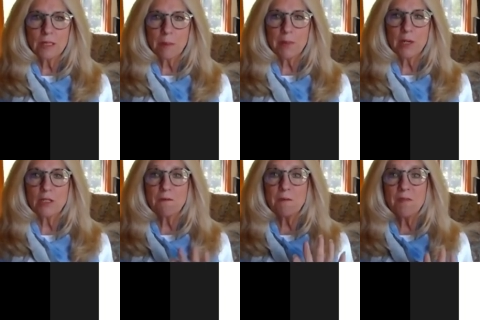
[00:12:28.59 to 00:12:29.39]
Compared
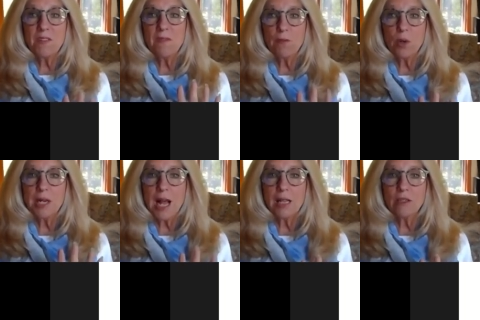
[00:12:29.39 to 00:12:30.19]
to
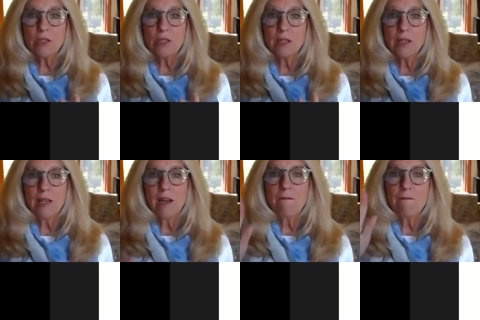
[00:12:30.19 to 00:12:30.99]
$54,
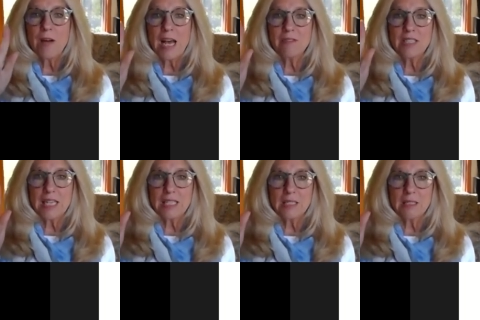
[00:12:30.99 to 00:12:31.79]
5
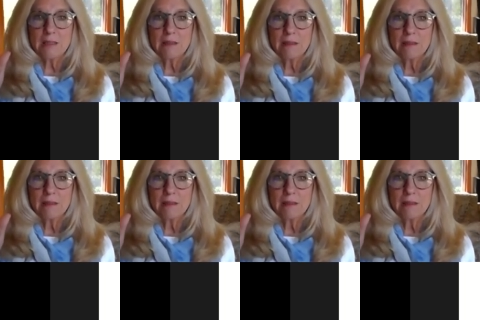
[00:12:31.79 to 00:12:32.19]
cents.